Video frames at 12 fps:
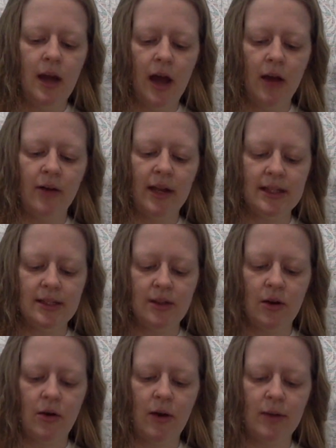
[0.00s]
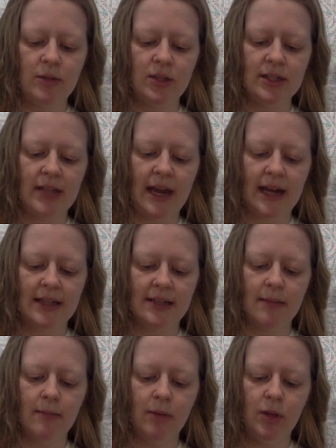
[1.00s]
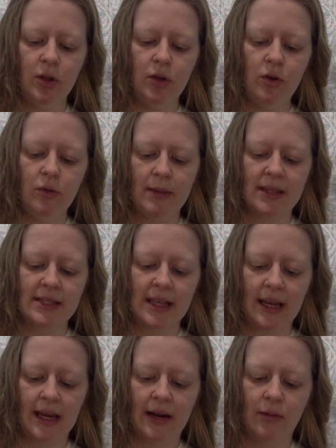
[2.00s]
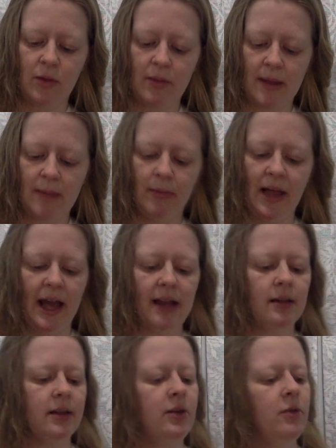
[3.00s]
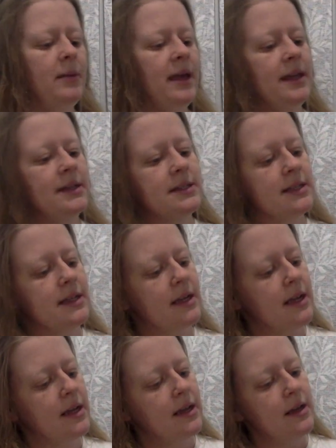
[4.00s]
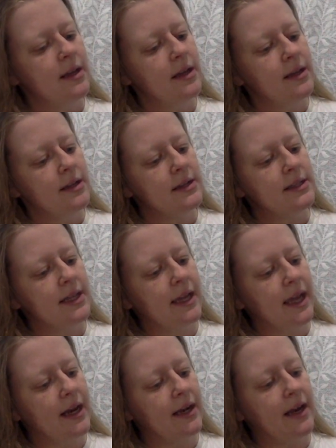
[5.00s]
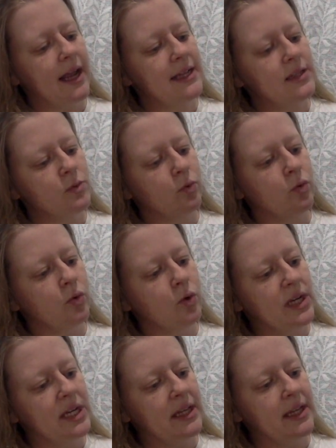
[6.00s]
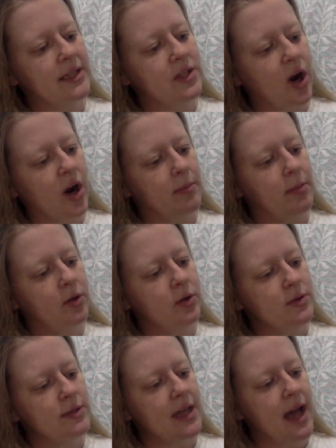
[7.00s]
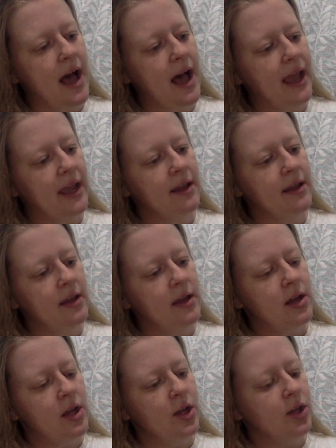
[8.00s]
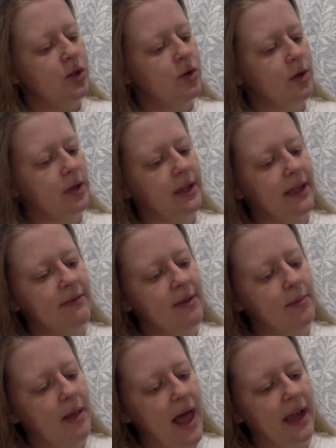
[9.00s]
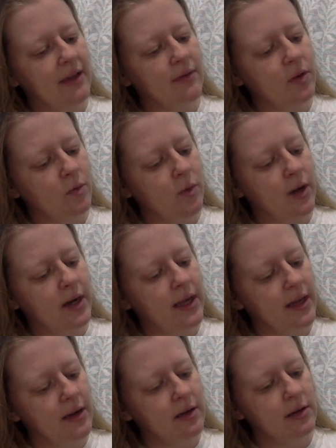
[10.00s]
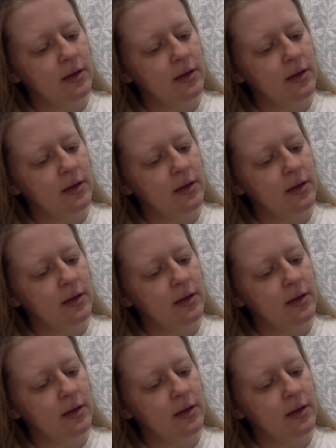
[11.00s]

All right, so I'm just adding some blue, mixing it in with my black a little bit to get a nice, really dark blue sky. You could leave it black if you wanted.